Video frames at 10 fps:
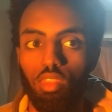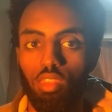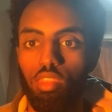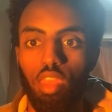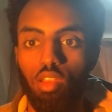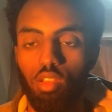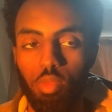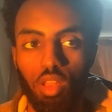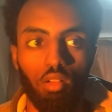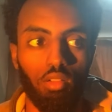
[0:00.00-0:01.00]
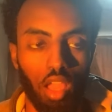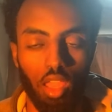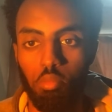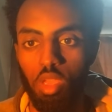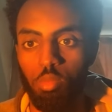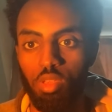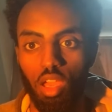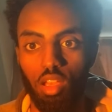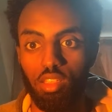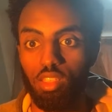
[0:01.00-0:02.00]
And then you can be like, okay, maybe
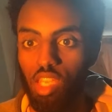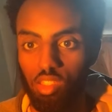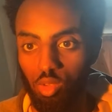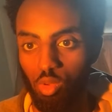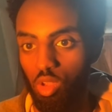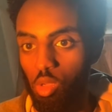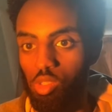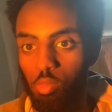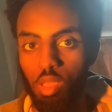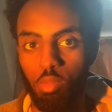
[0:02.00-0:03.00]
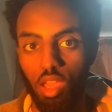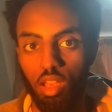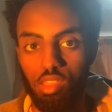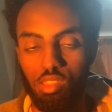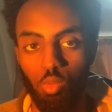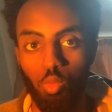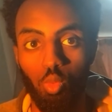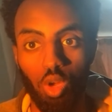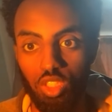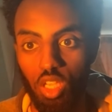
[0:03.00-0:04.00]
I need a tactical coach. Maybe I need to
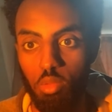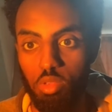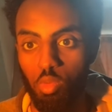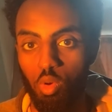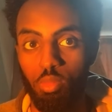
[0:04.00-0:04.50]
watch games more.